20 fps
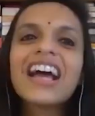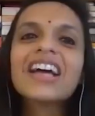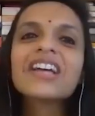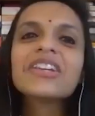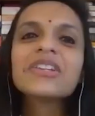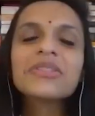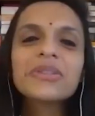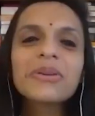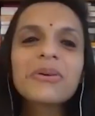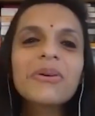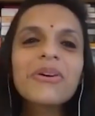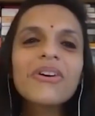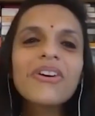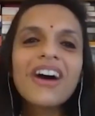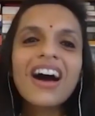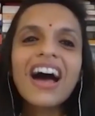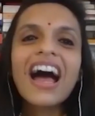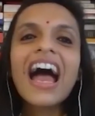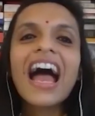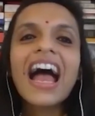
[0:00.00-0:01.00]
so
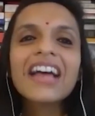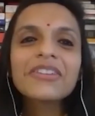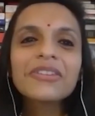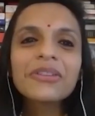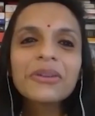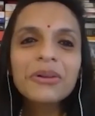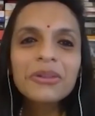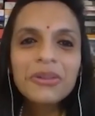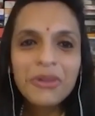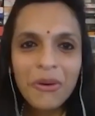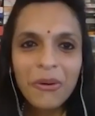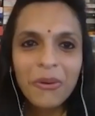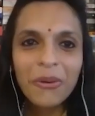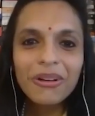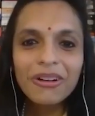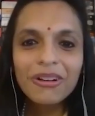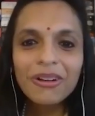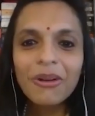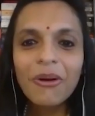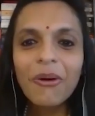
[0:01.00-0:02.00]
as you know
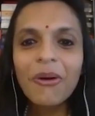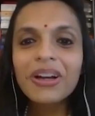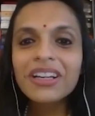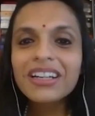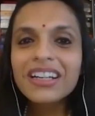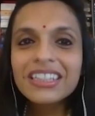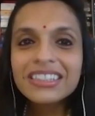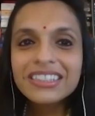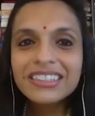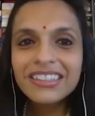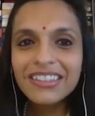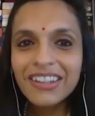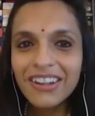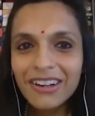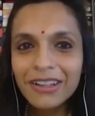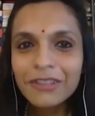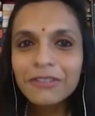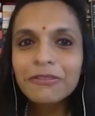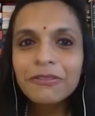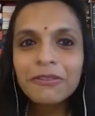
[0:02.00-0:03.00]
lawyers
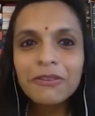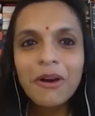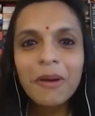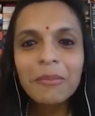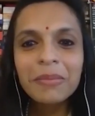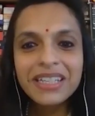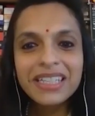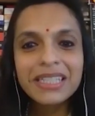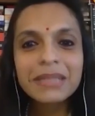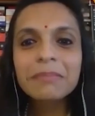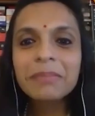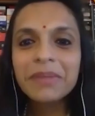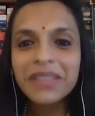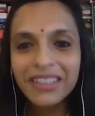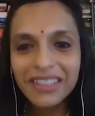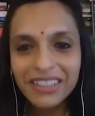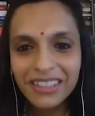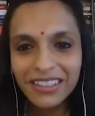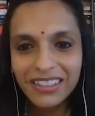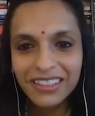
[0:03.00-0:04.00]
learn from
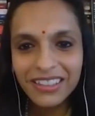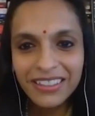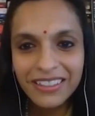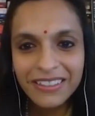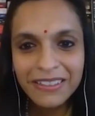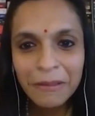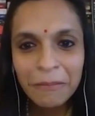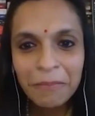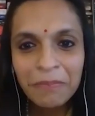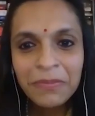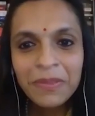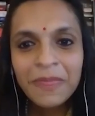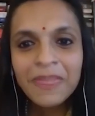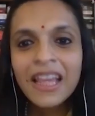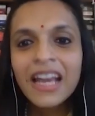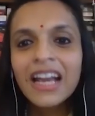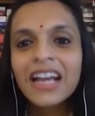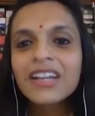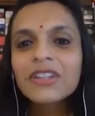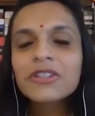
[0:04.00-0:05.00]
experience
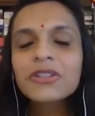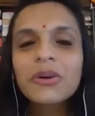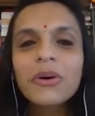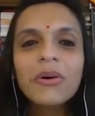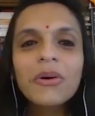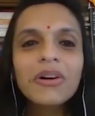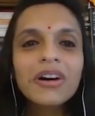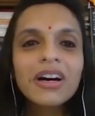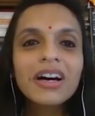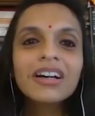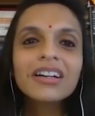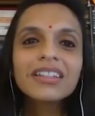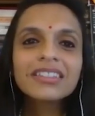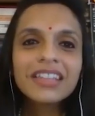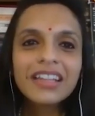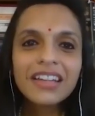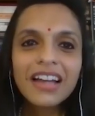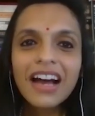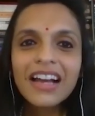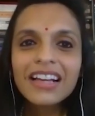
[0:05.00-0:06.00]
so uh,
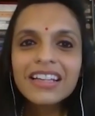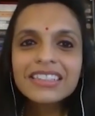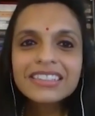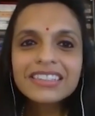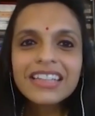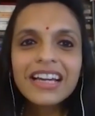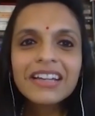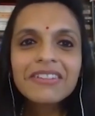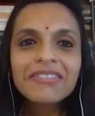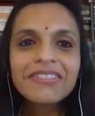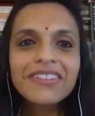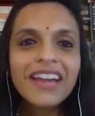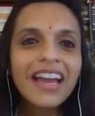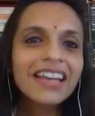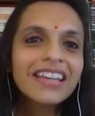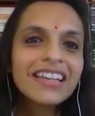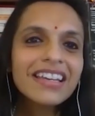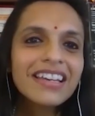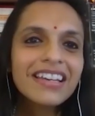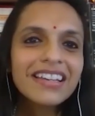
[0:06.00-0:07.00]
darius had
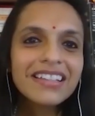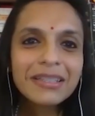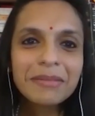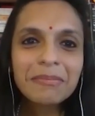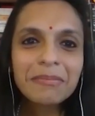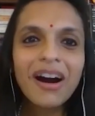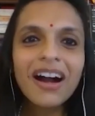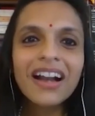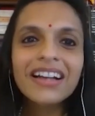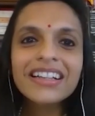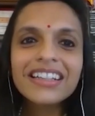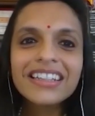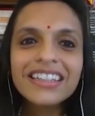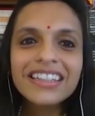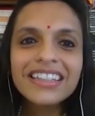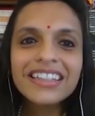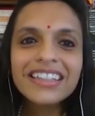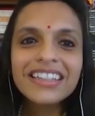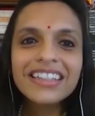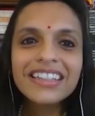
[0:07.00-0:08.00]
very
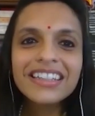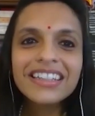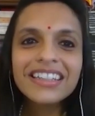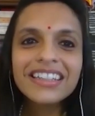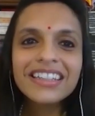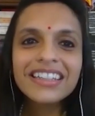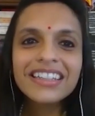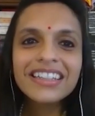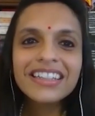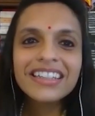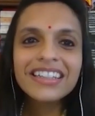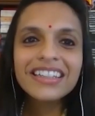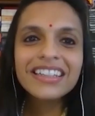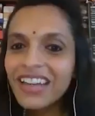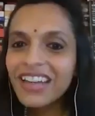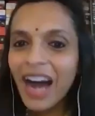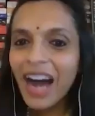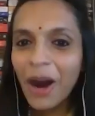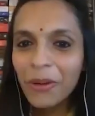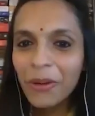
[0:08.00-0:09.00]
smartly lawyered
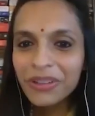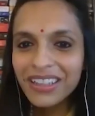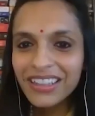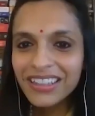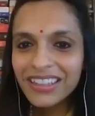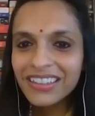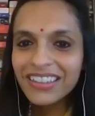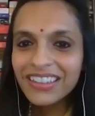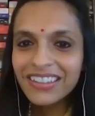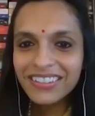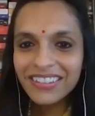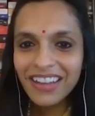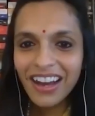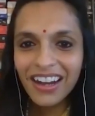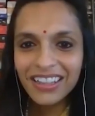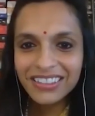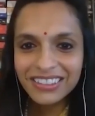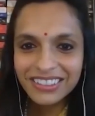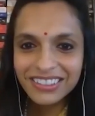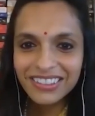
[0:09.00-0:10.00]
out in this
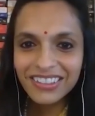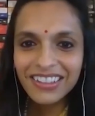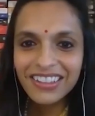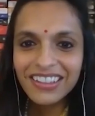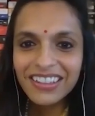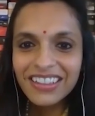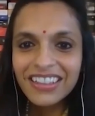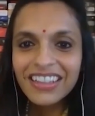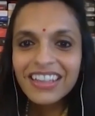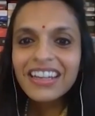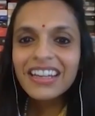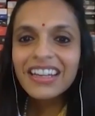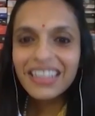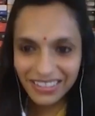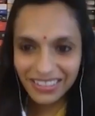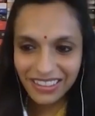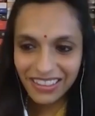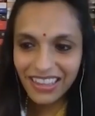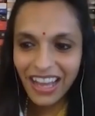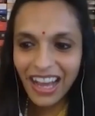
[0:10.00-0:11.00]
answer,
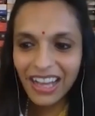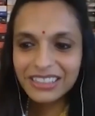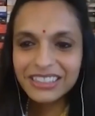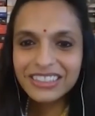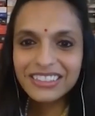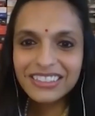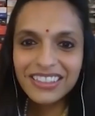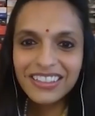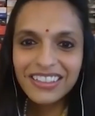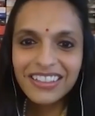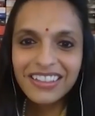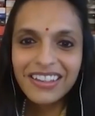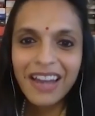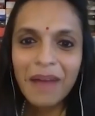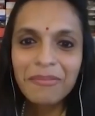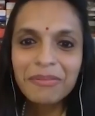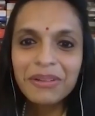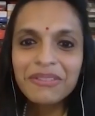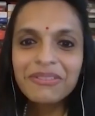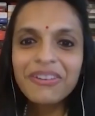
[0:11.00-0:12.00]
in the last
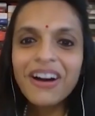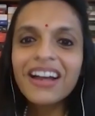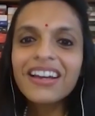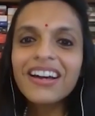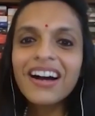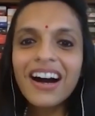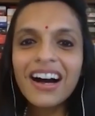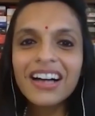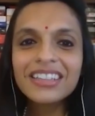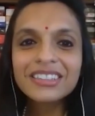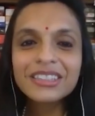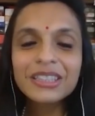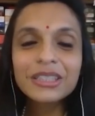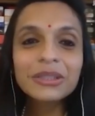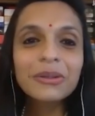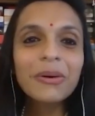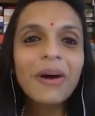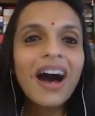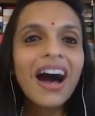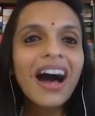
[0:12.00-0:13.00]
rapid fire answer.
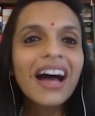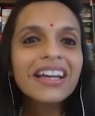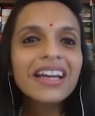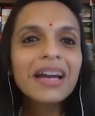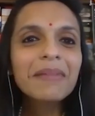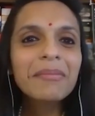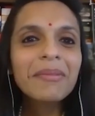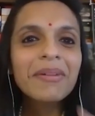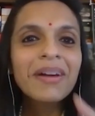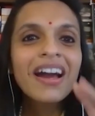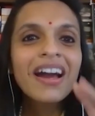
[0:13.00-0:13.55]
So I am